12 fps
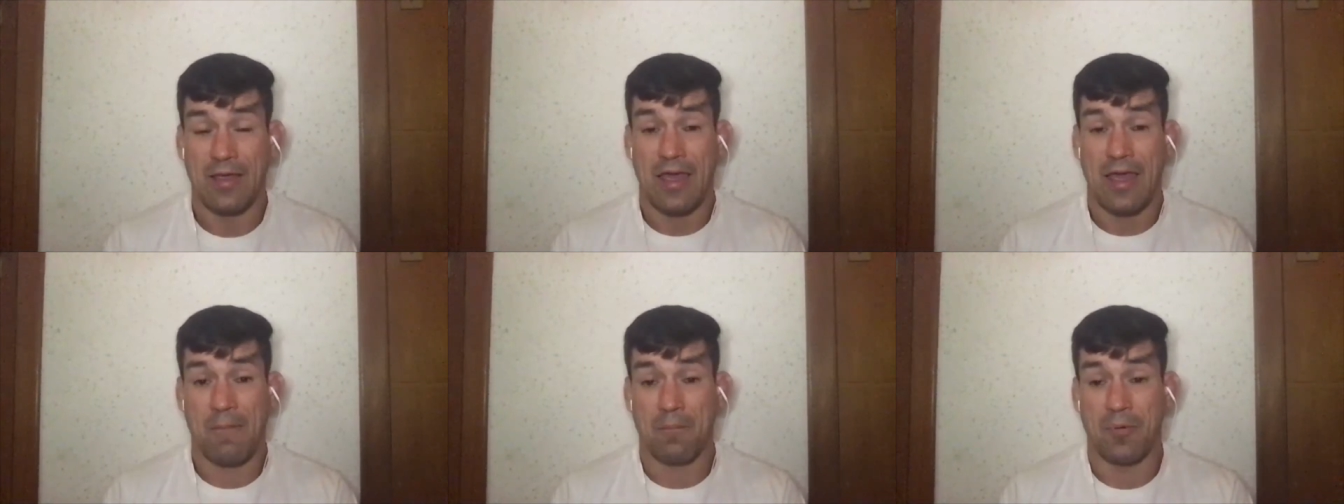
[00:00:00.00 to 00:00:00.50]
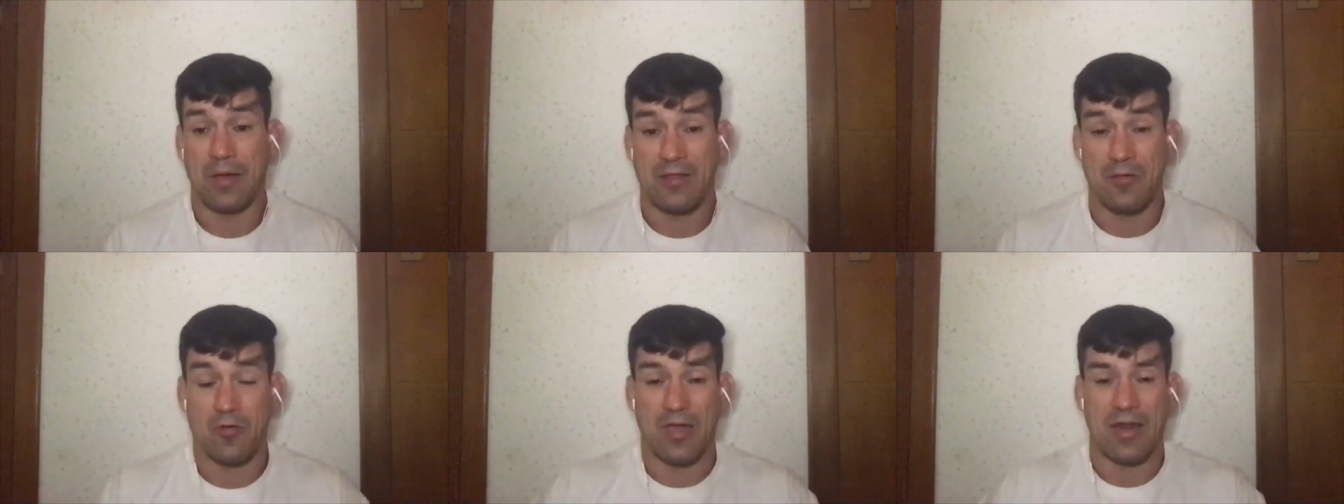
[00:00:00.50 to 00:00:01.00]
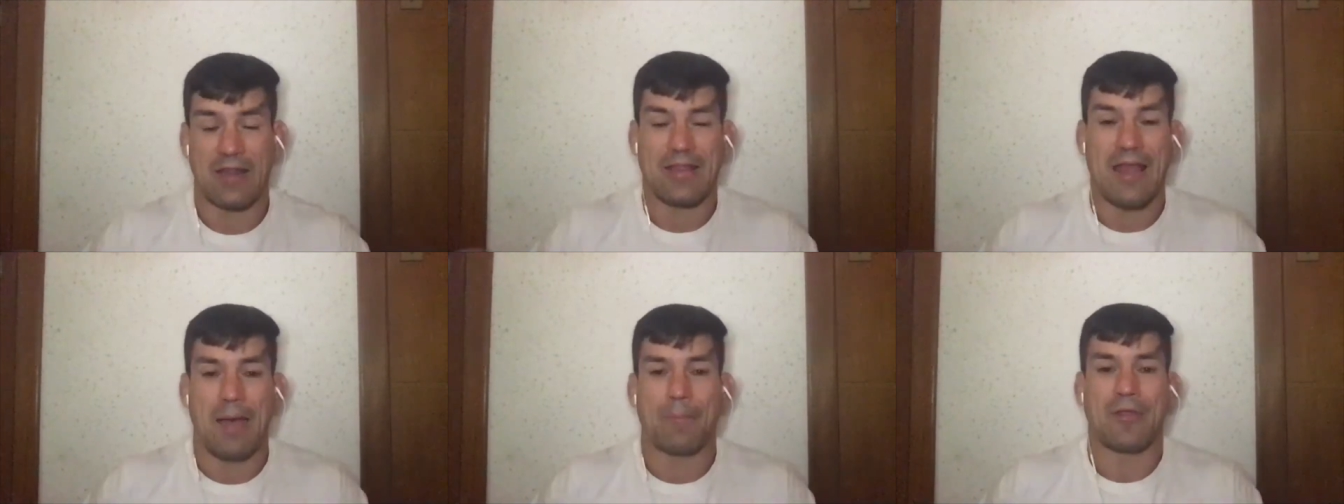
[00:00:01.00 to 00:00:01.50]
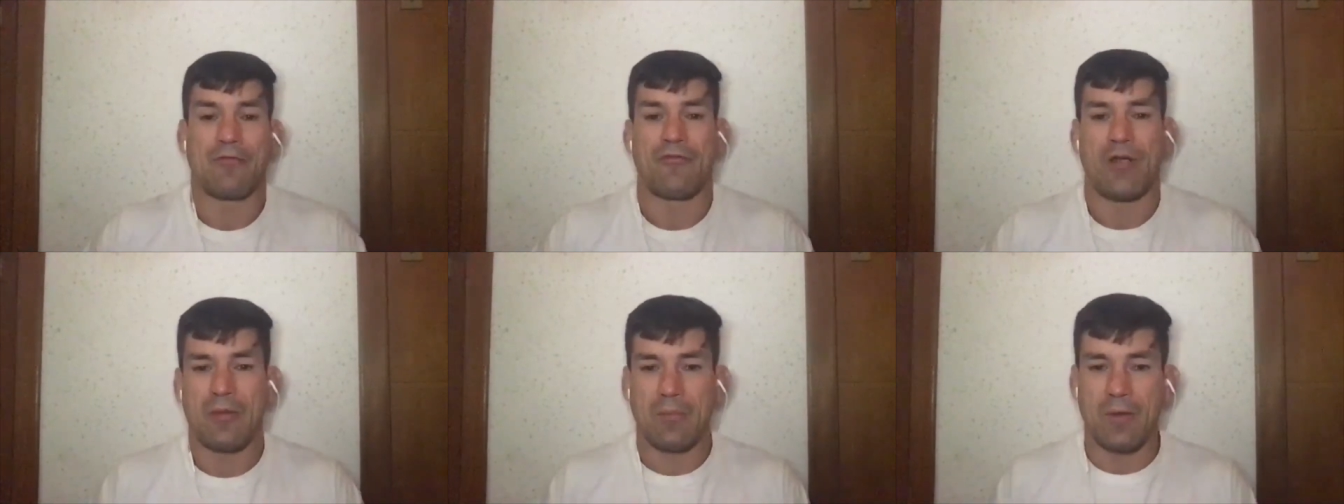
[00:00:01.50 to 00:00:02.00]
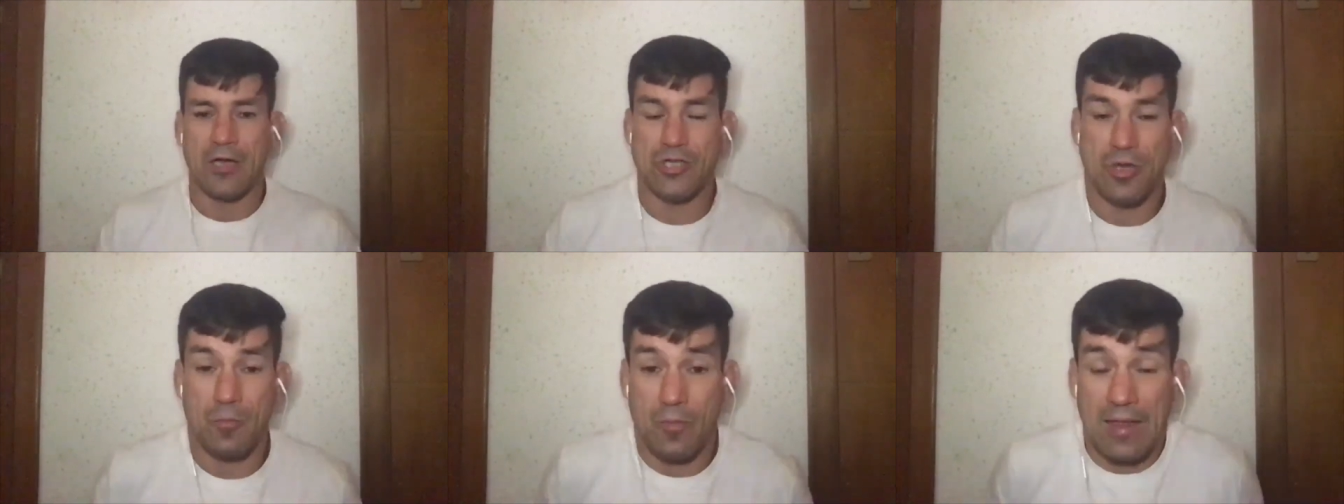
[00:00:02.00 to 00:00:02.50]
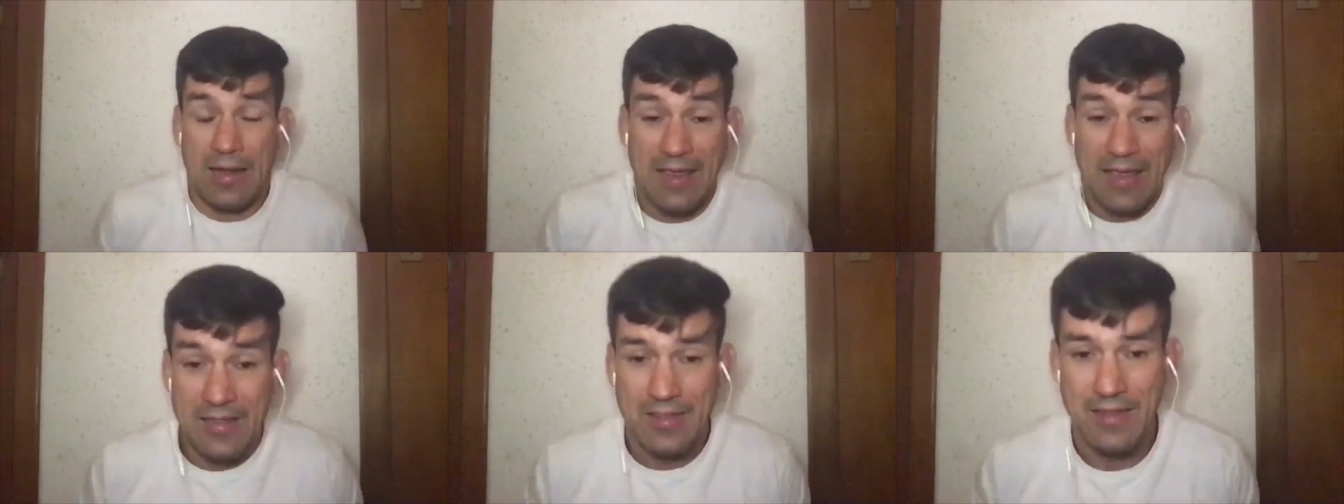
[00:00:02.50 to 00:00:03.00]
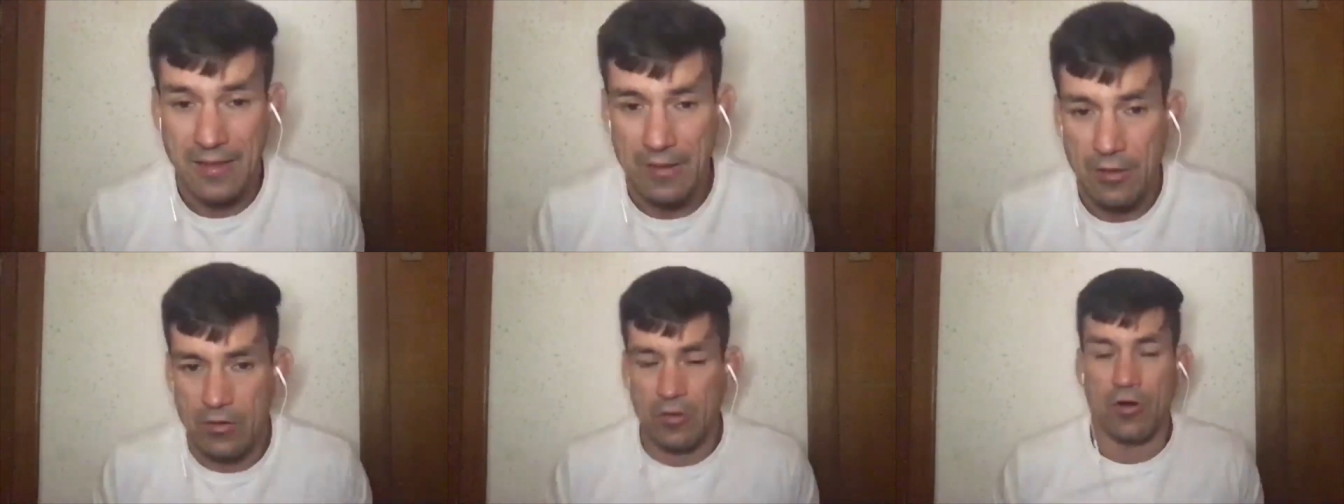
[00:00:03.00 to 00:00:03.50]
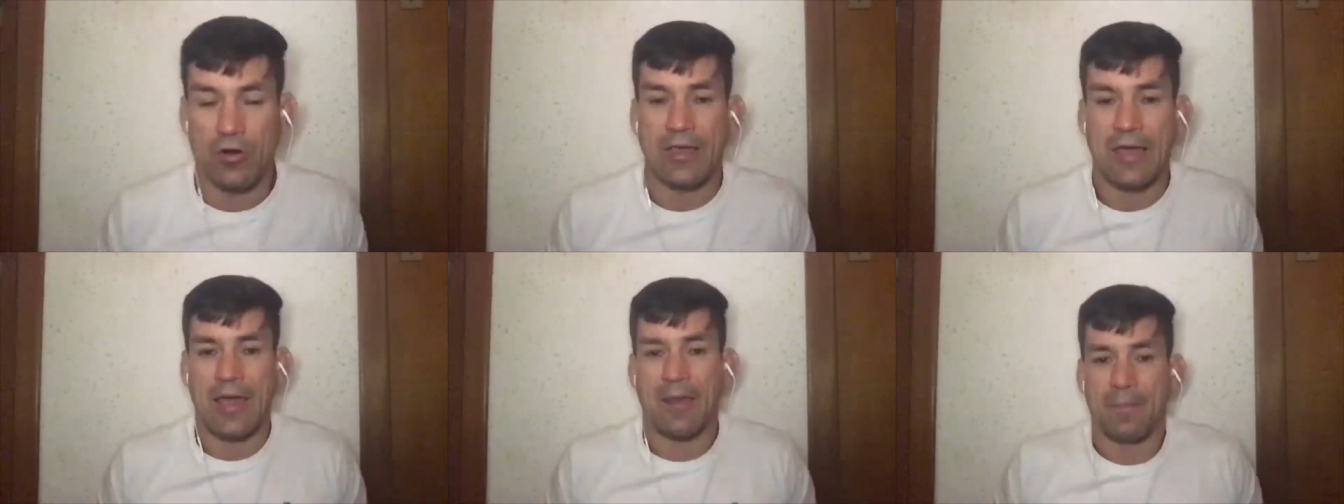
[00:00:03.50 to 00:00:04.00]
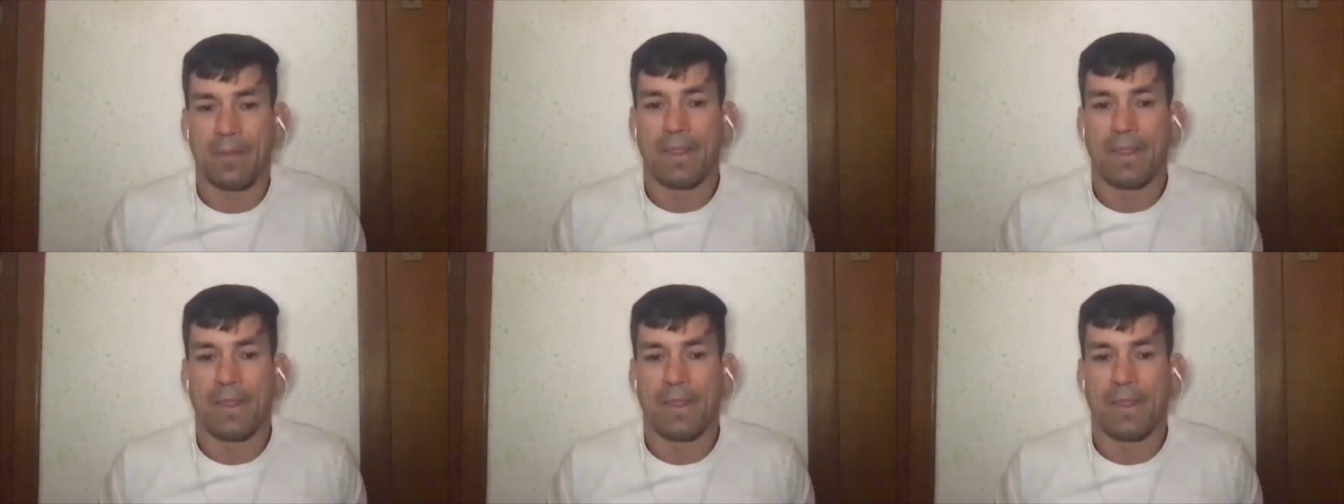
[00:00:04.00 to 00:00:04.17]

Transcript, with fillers: And plus, you can adapt very much and, and easy your game